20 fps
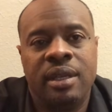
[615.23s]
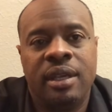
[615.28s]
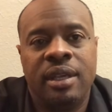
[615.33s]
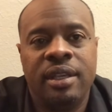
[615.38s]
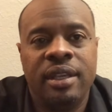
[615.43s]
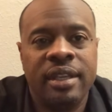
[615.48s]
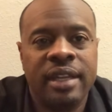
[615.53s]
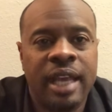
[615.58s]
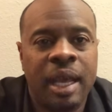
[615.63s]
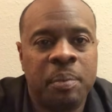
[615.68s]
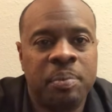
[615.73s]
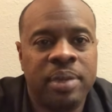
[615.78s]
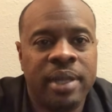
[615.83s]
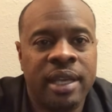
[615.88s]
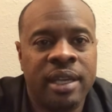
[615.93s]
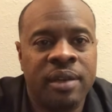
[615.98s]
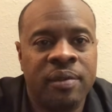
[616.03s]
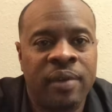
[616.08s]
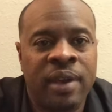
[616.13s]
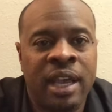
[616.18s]
You're not
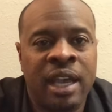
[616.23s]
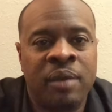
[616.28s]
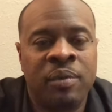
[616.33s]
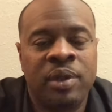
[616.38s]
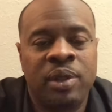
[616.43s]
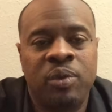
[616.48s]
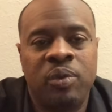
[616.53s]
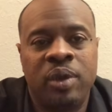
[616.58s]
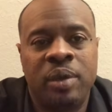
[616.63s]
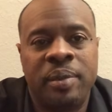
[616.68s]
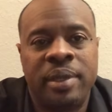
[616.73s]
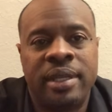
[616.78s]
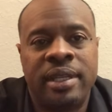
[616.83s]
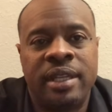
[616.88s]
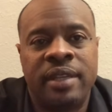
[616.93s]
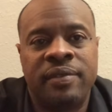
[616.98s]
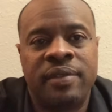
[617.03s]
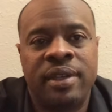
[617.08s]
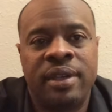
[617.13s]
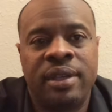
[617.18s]
playing around with women
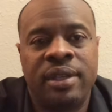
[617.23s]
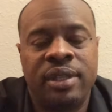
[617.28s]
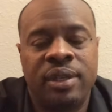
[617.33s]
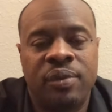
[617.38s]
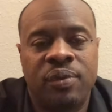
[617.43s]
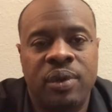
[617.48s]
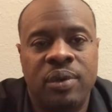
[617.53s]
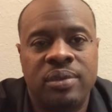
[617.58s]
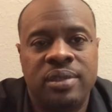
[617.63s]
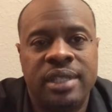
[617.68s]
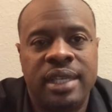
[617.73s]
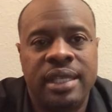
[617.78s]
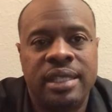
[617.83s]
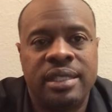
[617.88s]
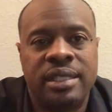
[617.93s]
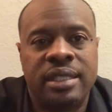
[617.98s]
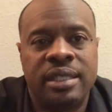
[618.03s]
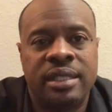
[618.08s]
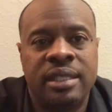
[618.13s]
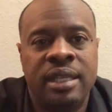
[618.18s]
if they're in your
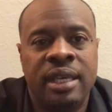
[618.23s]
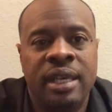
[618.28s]
rotation.